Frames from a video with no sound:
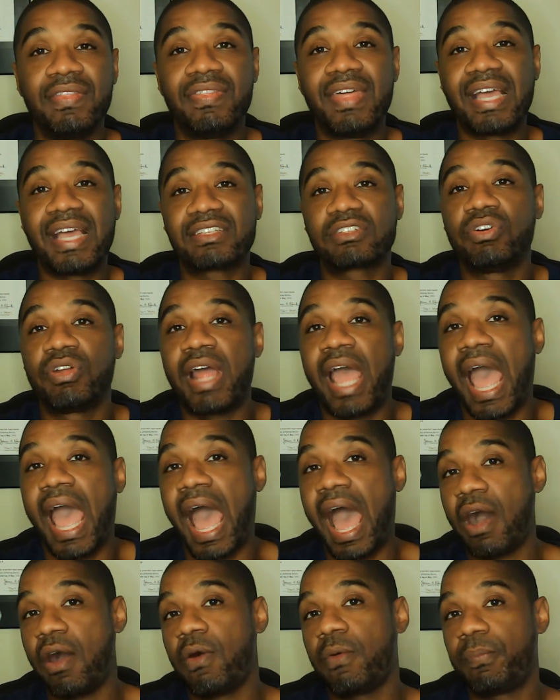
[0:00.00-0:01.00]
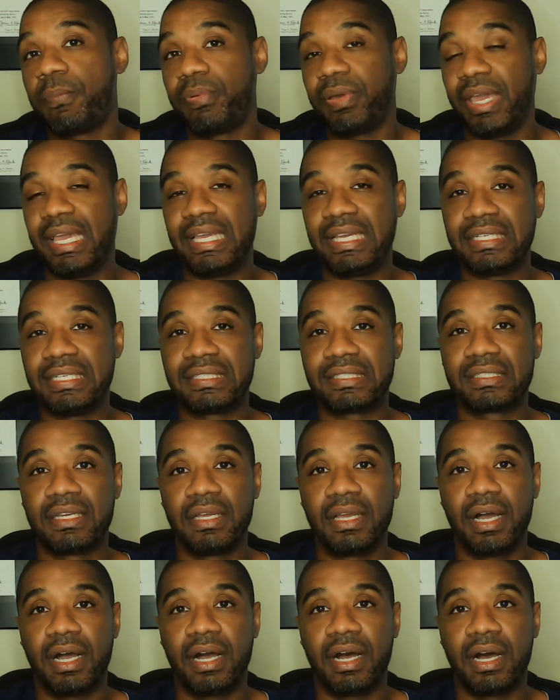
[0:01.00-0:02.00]
That's going to outpace
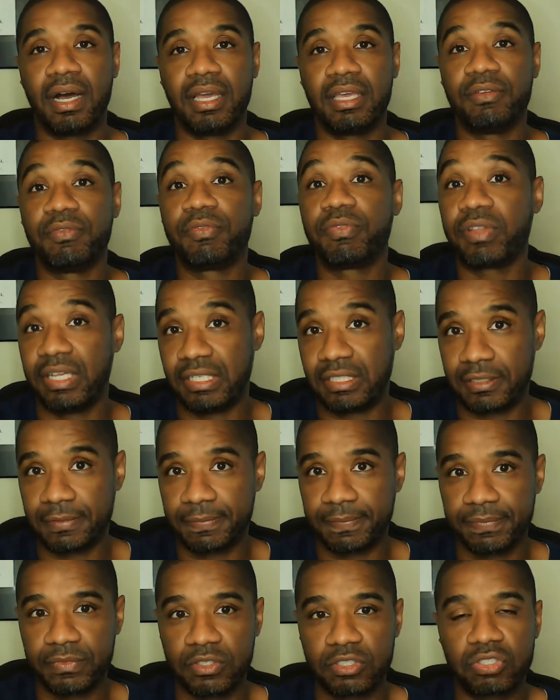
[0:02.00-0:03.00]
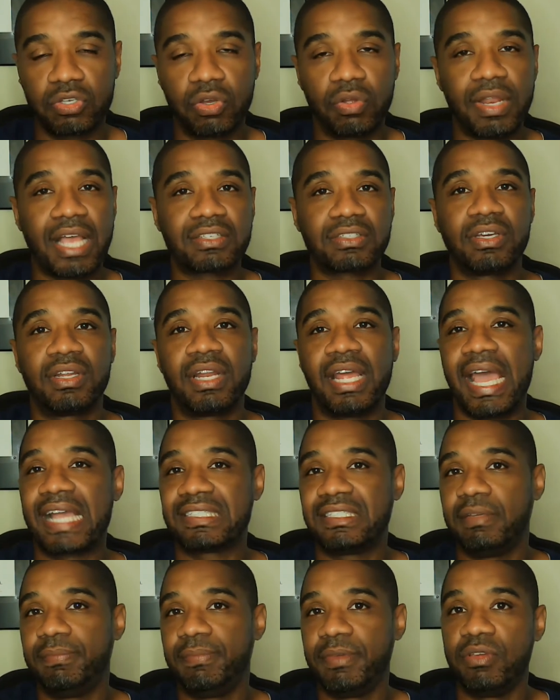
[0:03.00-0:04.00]
inflation. So that's going to
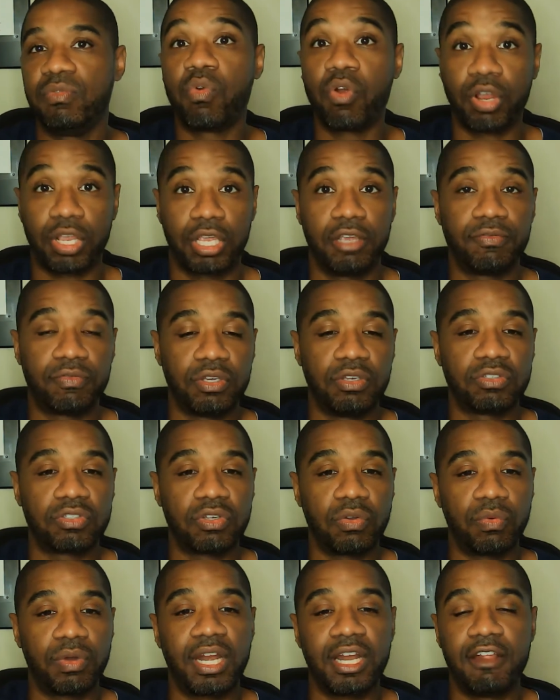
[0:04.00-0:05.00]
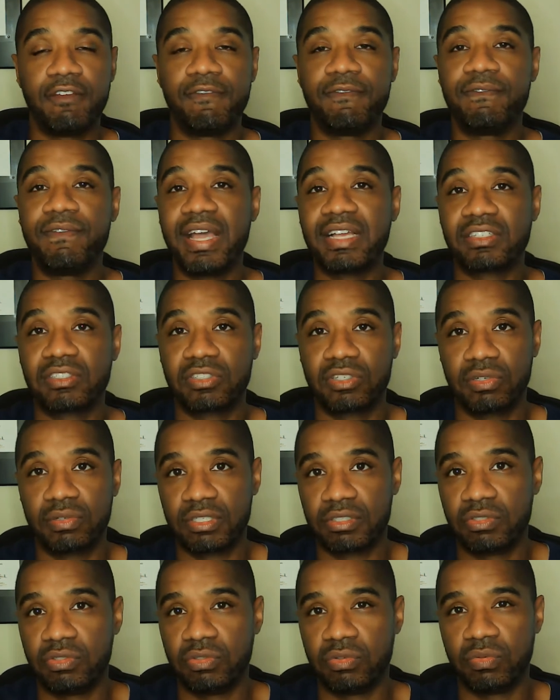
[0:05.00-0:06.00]
actually be working for you. So what an investor
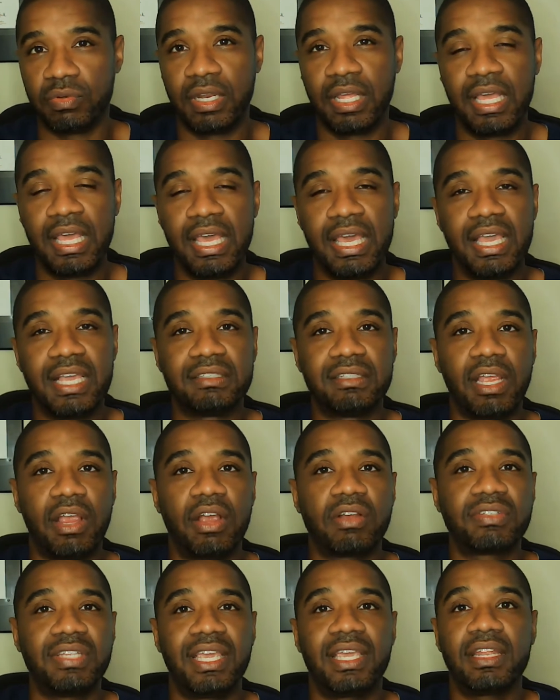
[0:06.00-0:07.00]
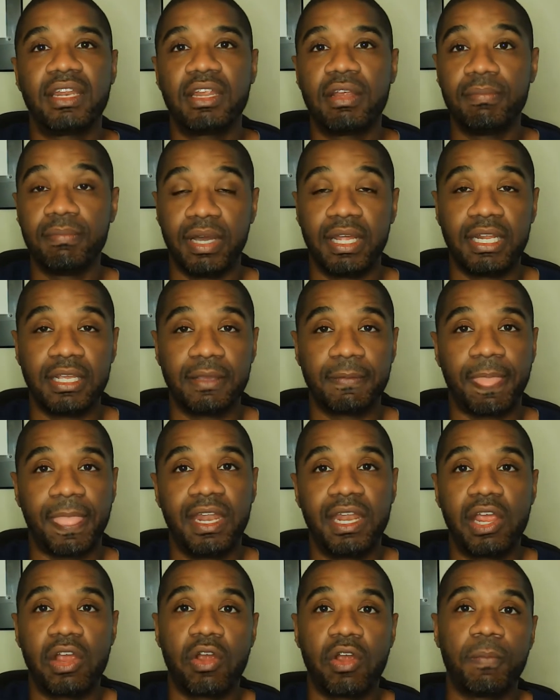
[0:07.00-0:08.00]
is doing is they are taking their money
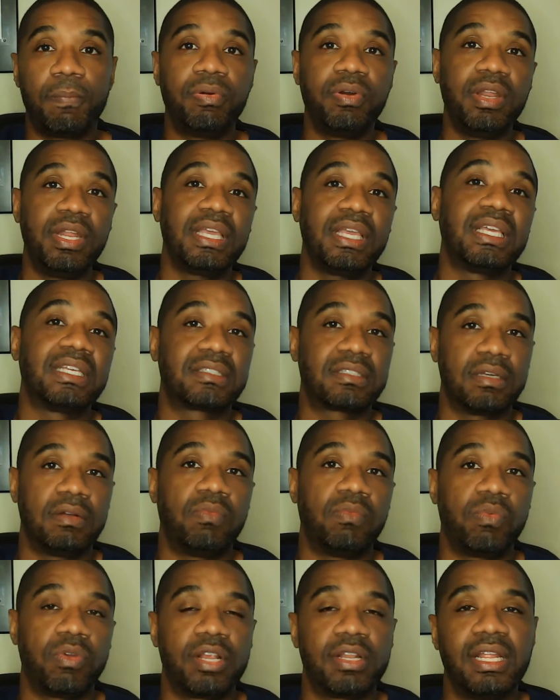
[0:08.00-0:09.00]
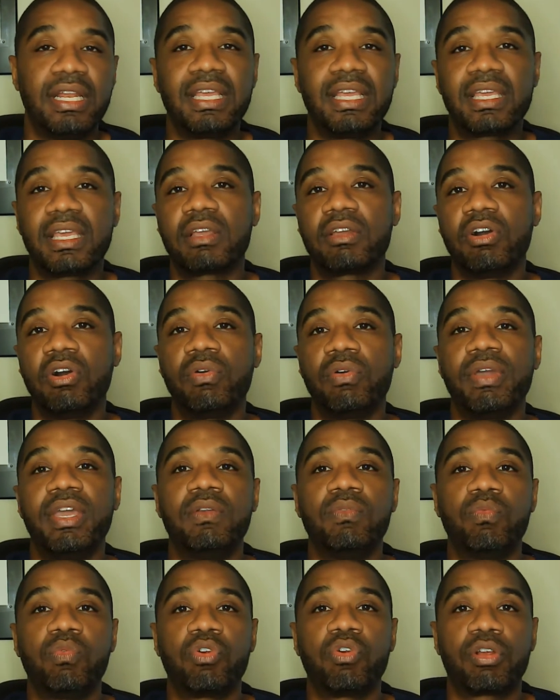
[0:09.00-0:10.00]
and they are putting it somewhere that it can go
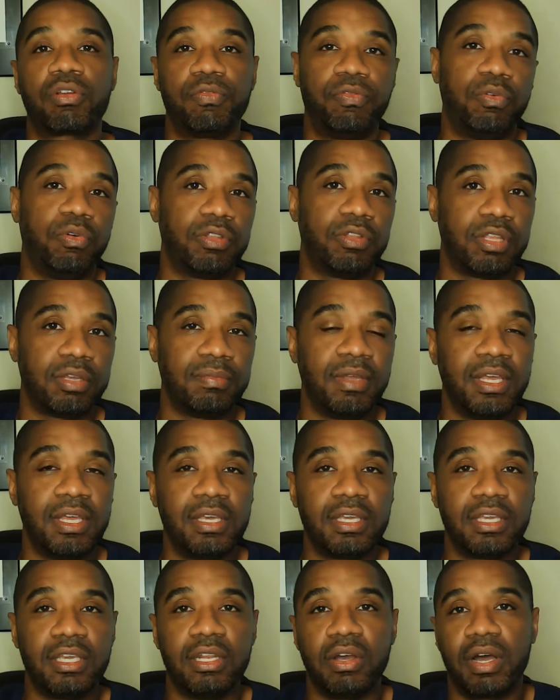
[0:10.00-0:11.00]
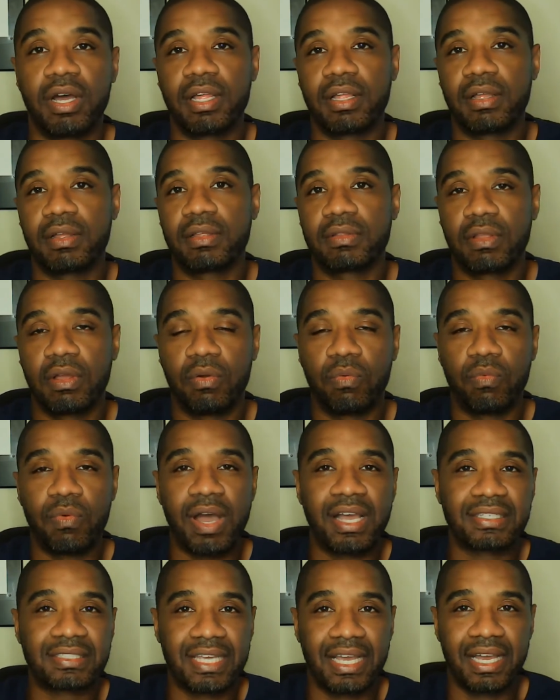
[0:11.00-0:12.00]
and work for them. A
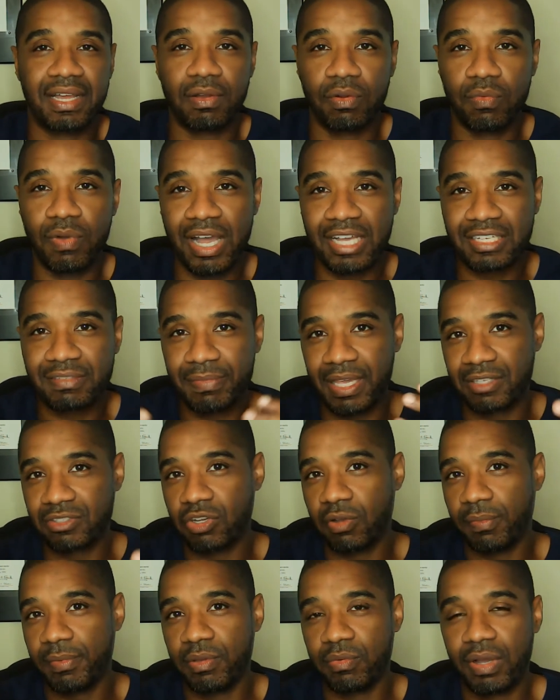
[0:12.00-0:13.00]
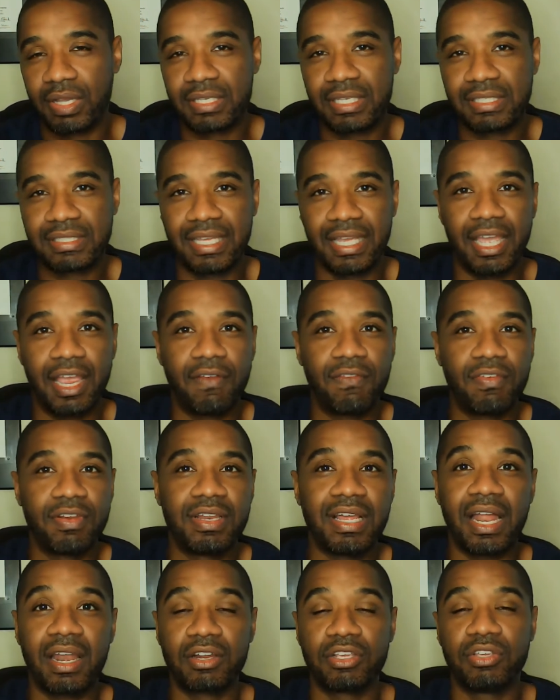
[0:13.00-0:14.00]
wise man told me once, he said, every
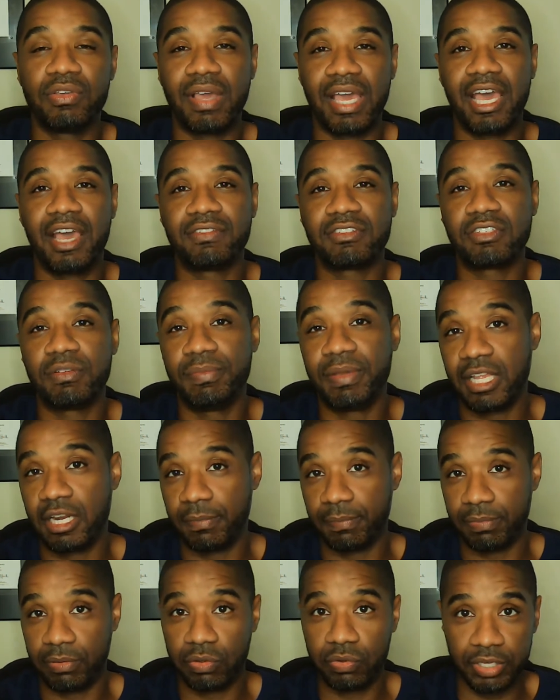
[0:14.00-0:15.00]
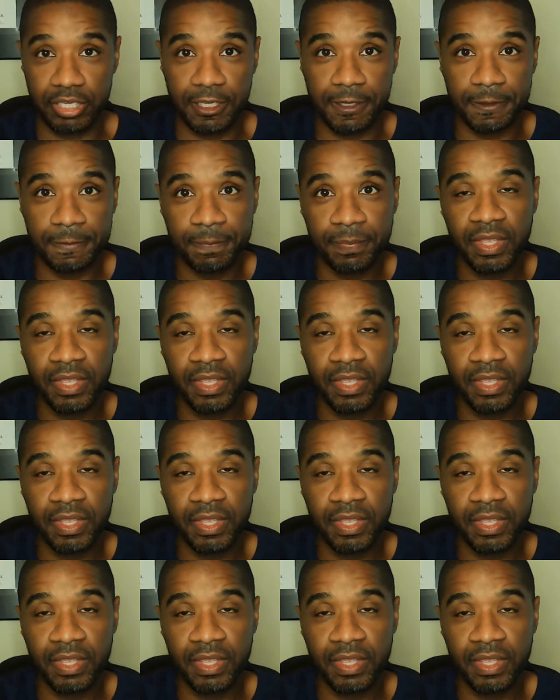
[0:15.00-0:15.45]
dollar you have should be an employee.